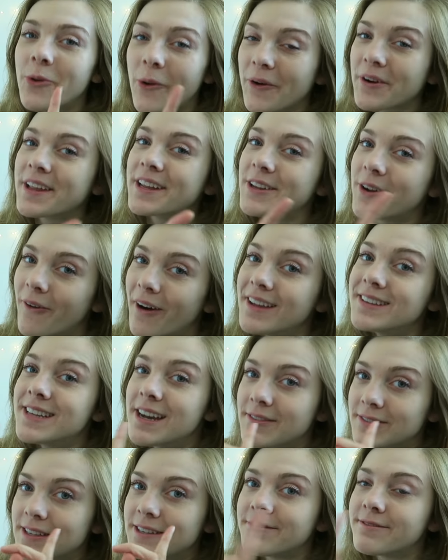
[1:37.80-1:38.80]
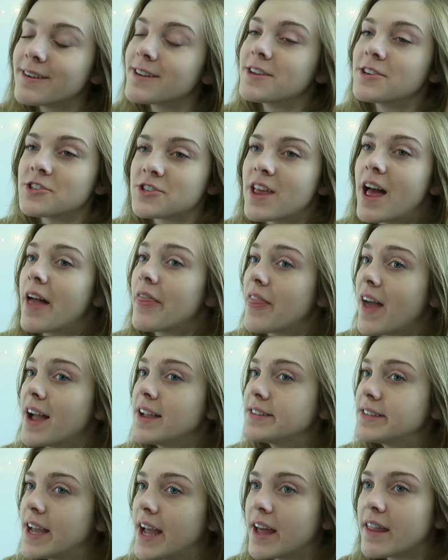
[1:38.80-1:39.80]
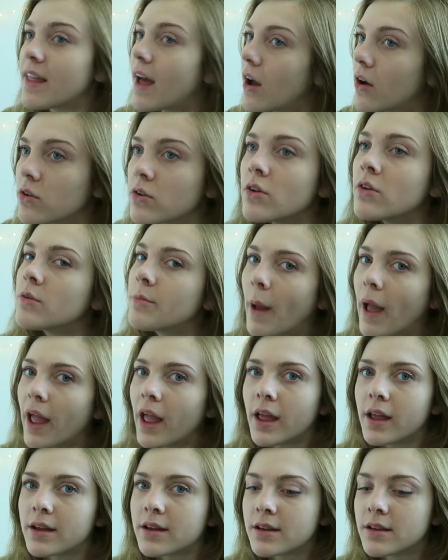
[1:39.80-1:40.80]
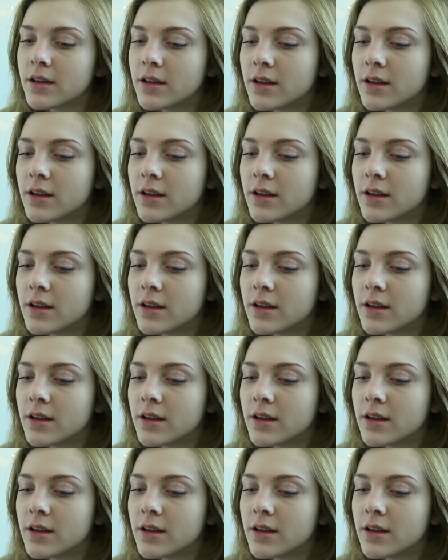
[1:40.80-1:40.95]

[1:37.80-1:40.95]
You already know I definitely finished that day, that whole bag.